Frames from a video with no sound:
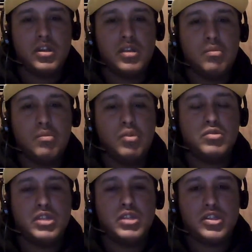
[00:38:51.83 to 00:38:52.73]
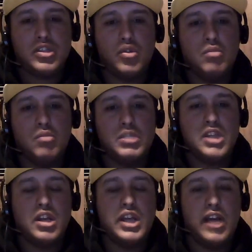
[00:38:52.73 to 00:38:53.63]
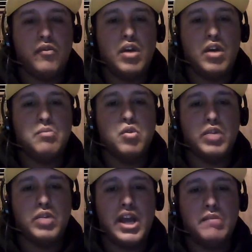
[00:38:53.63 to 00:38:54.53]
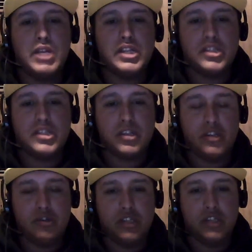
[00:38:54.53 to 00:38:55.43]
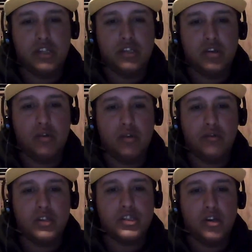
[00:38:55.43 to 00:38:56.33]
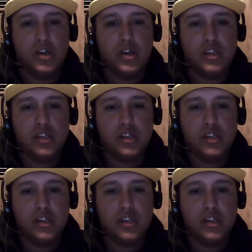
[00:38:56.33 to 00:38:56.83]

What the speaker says: the Bulls and the Stormers only have one more game against the New Zealand conference side.